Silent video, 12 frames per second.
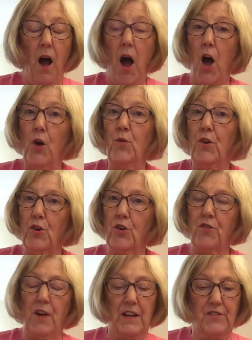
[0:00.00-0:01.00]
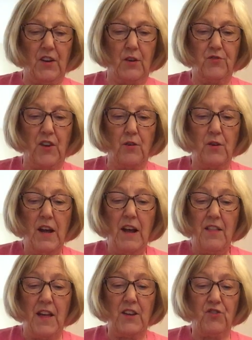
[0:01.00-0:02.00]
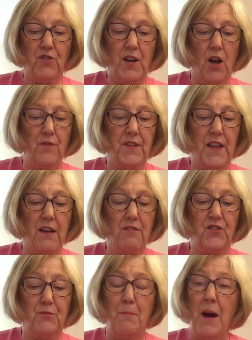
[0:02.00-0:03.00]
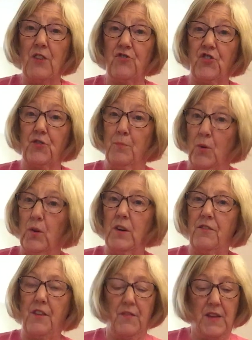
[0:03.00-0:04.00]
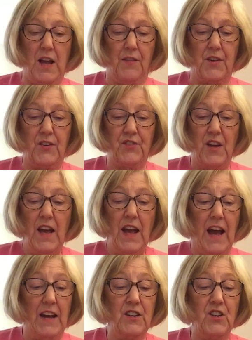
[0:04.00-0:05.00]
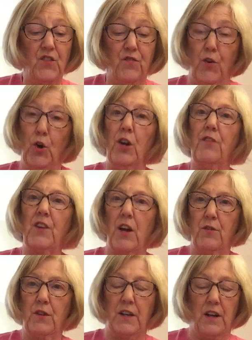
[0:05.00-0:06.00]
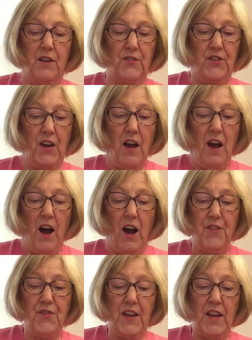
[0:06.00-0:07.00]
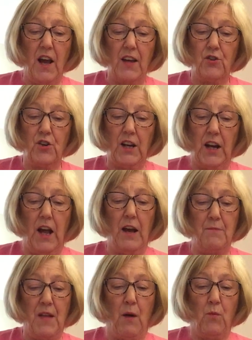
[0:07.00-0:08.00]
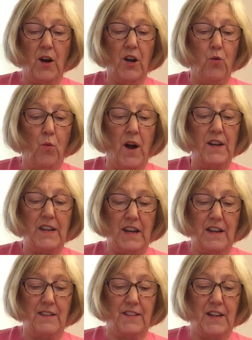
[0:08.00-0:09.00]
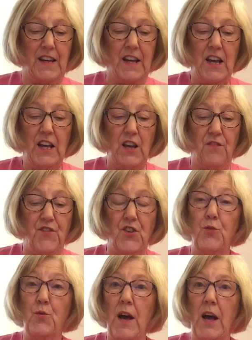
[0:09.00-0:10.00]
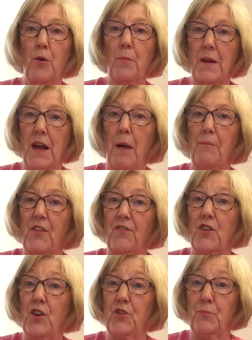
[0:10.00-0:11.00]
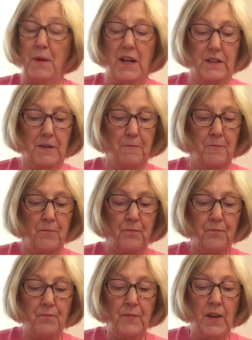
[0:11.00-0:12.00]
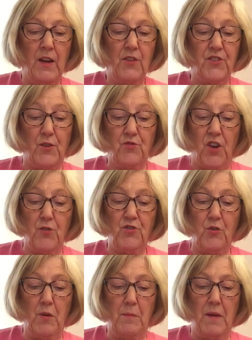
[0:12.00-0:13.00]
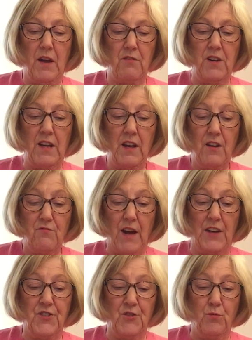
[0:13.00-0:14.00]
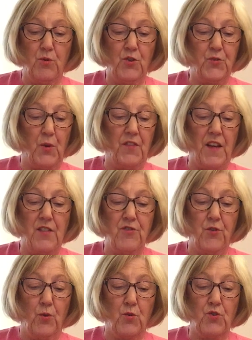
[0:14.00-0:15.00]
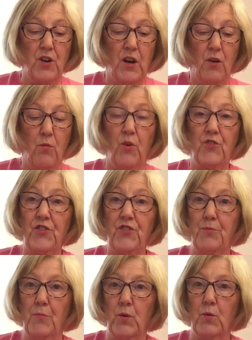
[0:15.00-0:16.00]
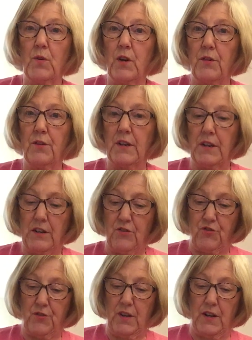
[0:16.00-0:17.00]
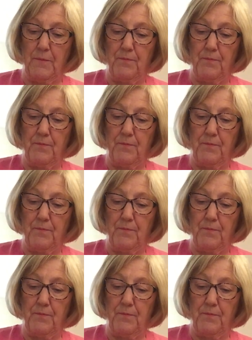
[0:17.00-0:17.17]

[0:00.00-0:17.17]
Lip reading: "Oh, look," cried Toto, "that tree over there is much smaller than the others, and it's full of coconuts. I think I could climb that one quite easily if you help me up the first bit." So Toto and Mary ran towards what they thought was a small coconut tree.